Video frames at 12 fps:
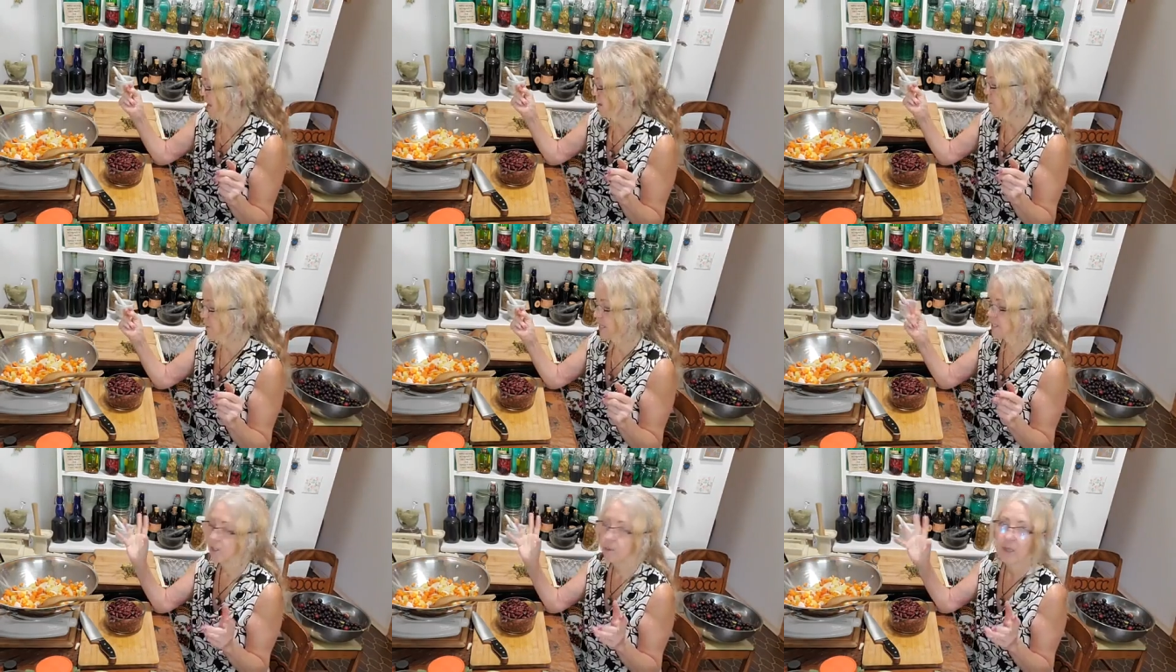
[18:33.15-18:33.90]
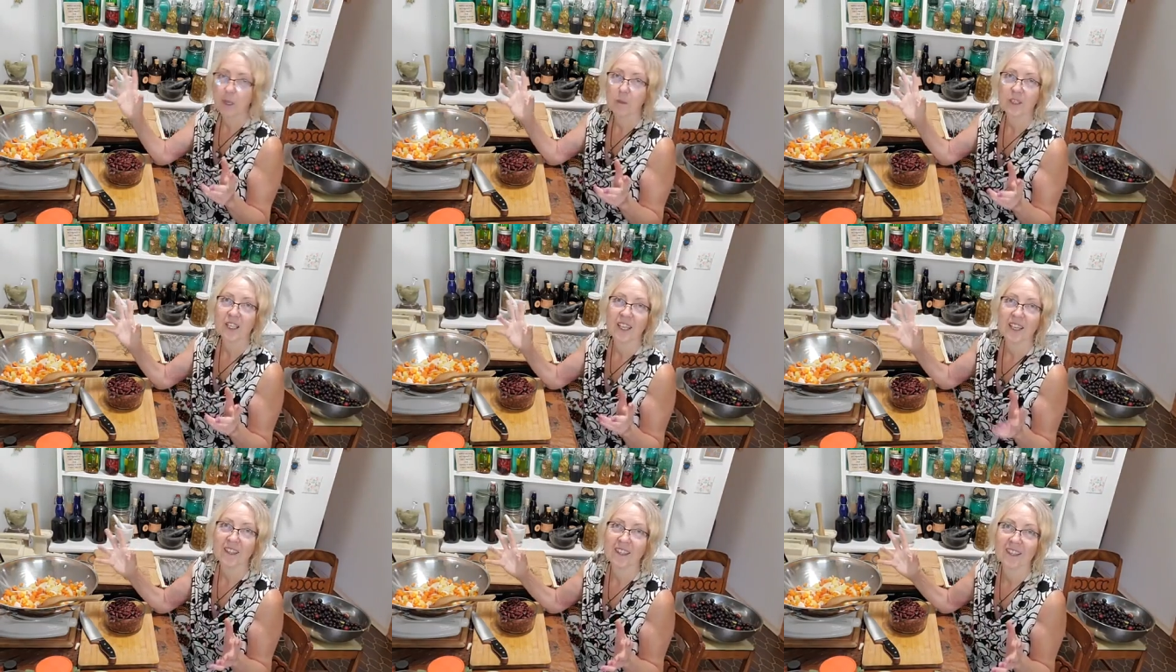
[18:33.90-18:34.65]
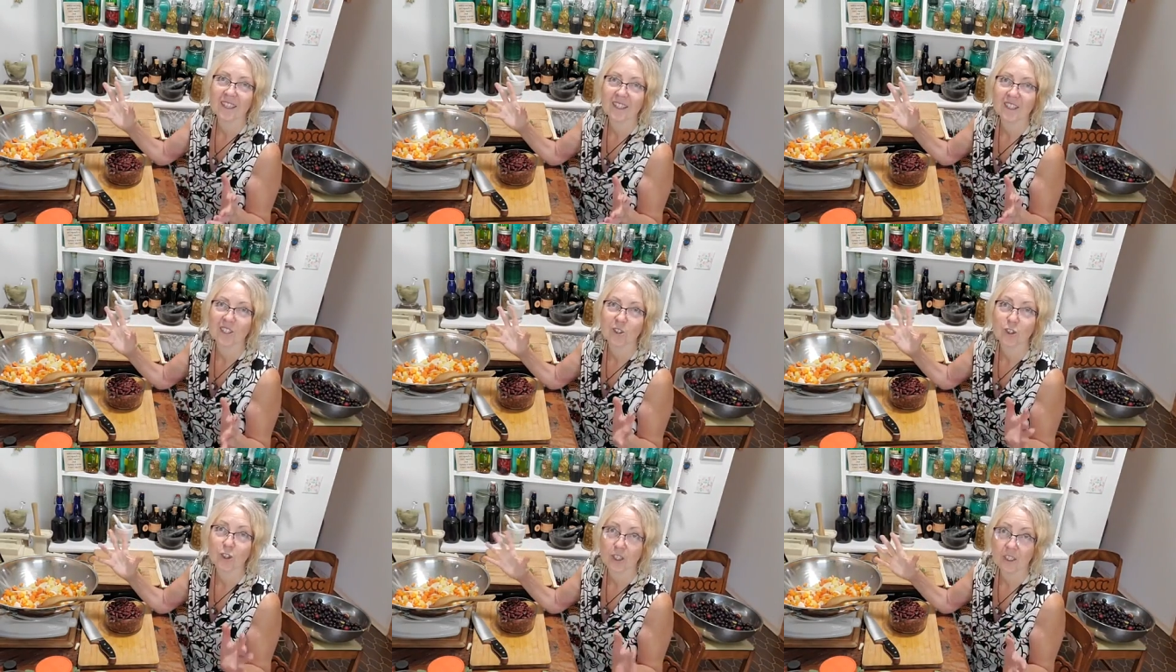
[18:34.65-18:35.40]
But to be able to eat the things that you
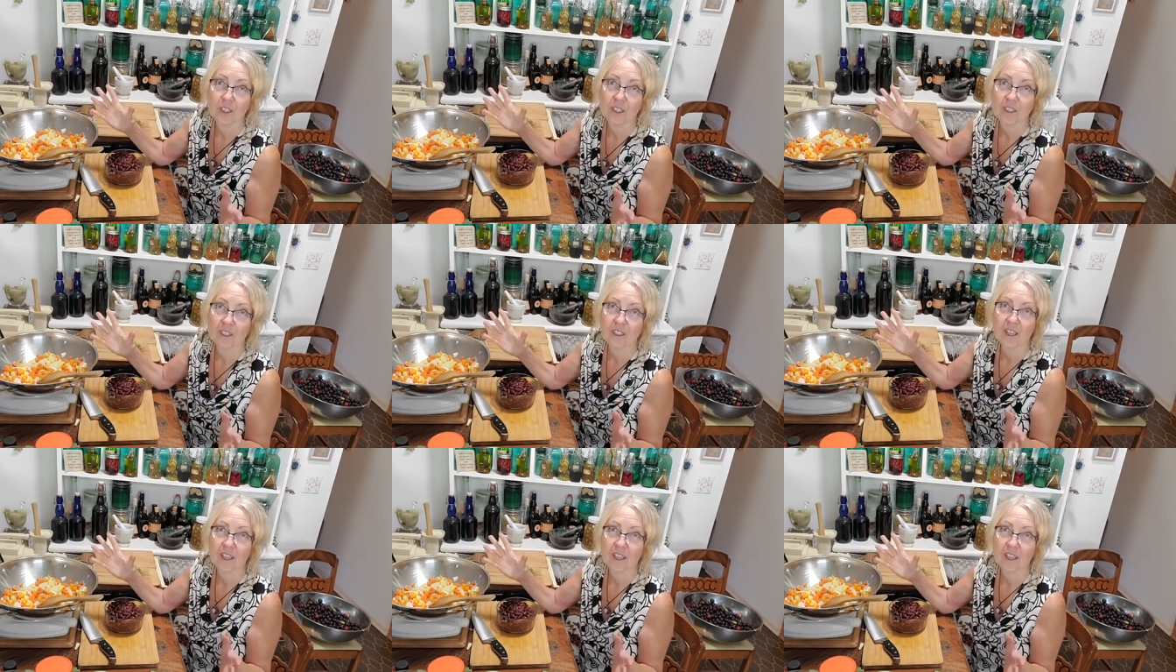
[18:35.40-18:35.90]
shouldn't,